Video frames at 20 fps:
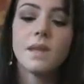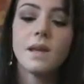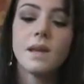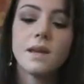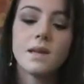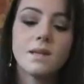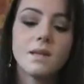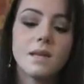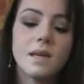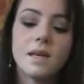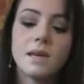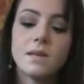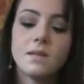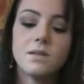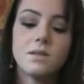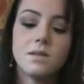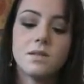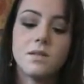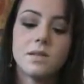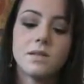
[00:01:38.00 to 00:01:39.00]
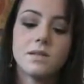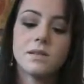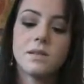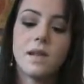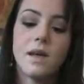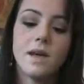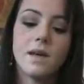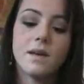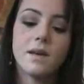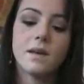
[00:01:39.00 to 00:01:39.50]
and it is just
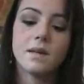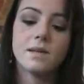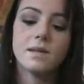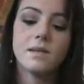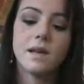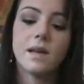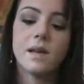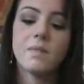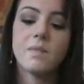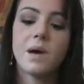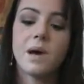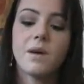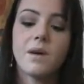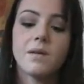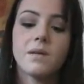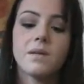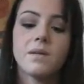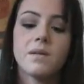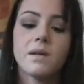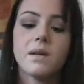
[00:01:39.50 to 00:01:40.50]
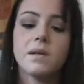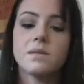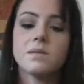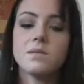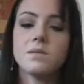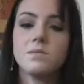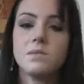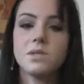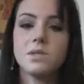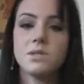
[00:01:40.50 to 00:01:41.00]
like a setting powder. It's
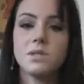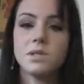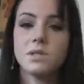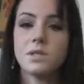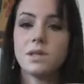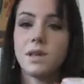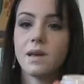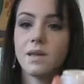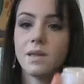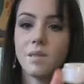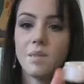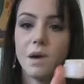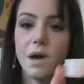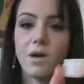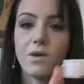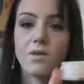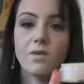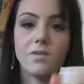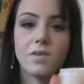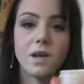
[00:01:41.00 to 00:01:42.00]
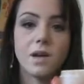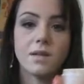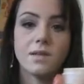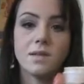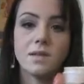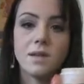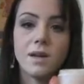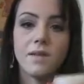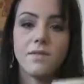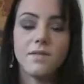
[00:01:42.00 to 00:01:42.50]
almost just like the Powder Flash
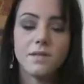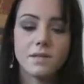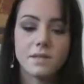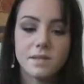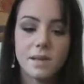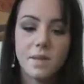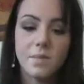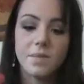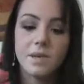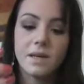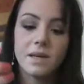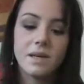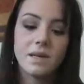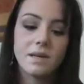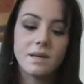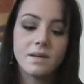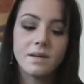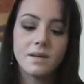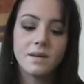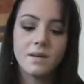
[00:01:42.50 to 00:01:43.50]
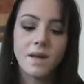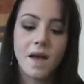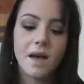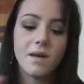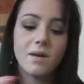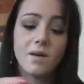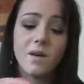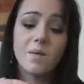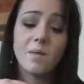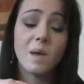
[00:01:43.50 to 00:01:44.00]
stuff, except I
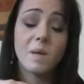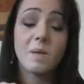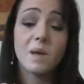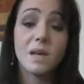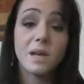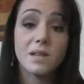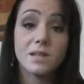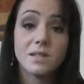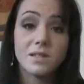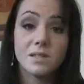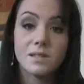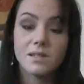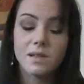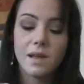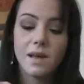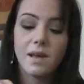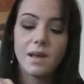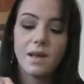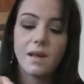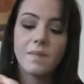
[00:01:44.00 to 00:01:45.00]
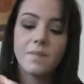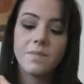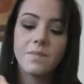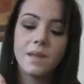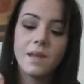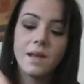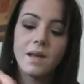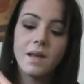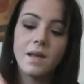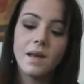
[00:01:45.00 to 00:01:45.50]
don't know, maybe it is just like it.
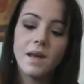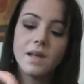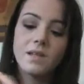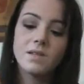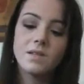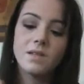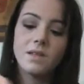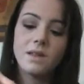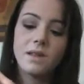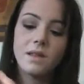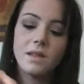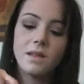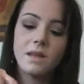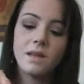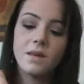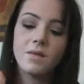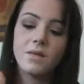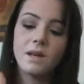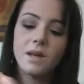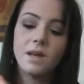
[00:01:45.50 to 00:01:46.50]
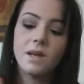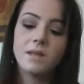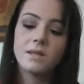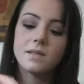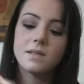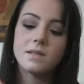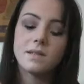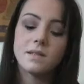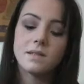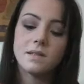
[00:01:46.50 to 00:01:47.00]
I should look at the
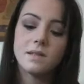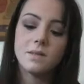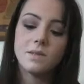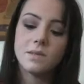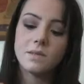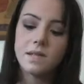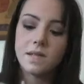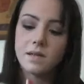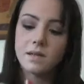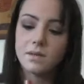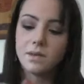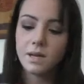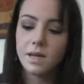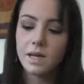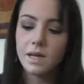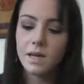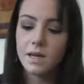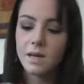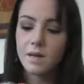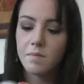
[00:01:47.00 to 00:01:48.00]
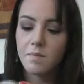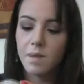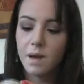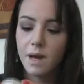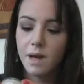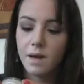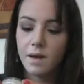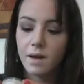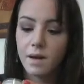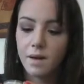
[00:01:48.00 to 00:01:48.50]
ingredients to see what's actually in it,
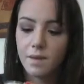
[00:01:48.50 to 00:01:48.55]
but